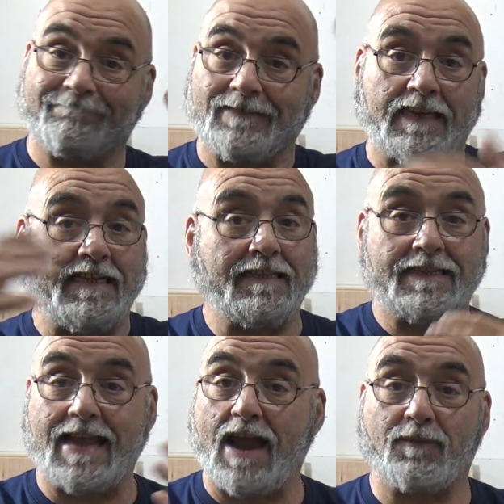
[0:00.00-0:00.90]
cleaned the
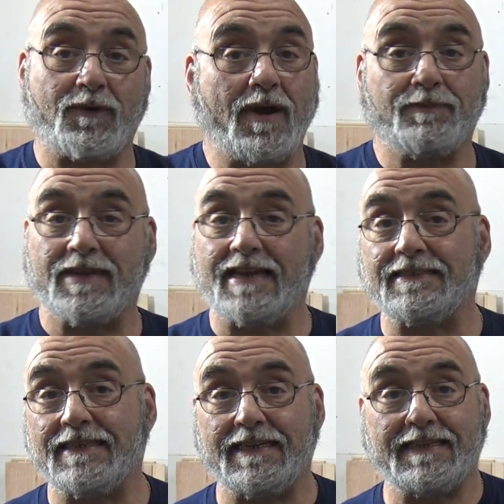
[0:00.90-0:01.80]
camera up,
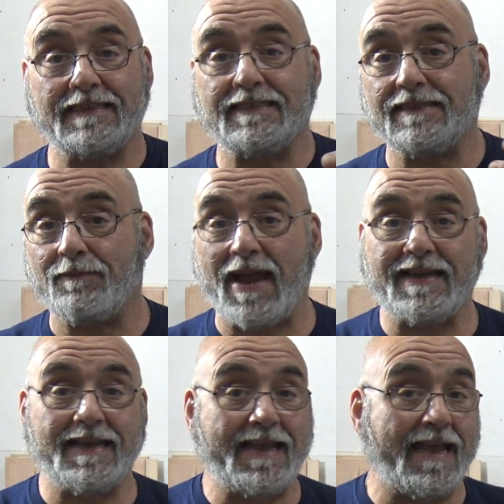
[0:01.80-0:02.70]
tested it, tested the
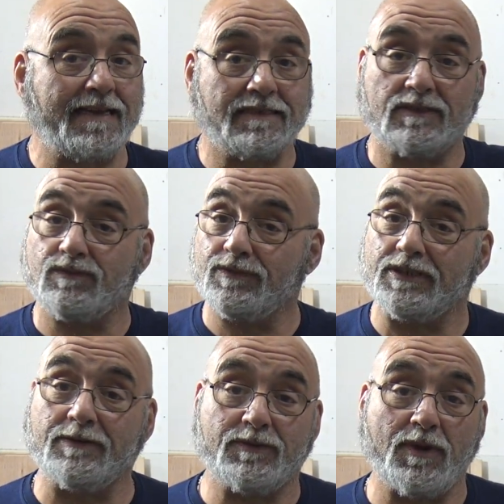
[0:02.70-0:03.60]
mic again. It
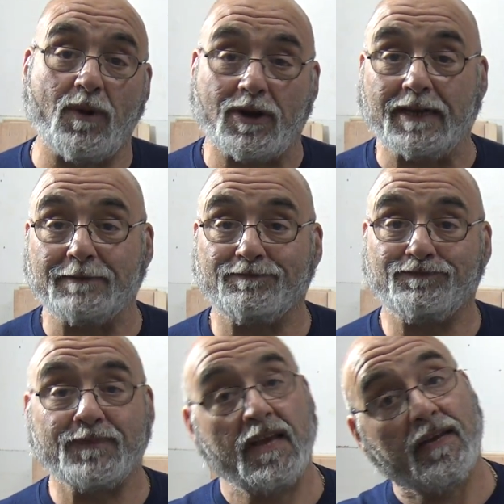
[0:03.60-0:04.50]
seems to be working.
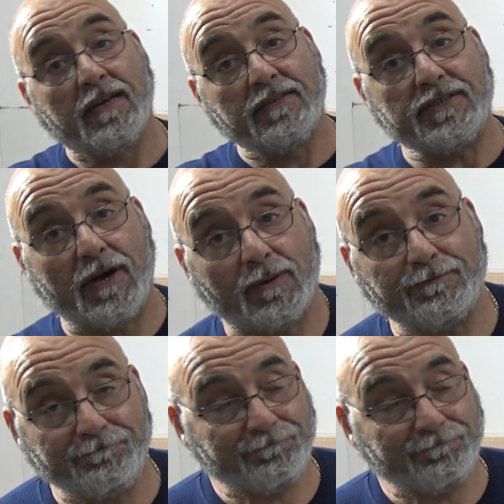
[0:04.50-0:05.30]
So,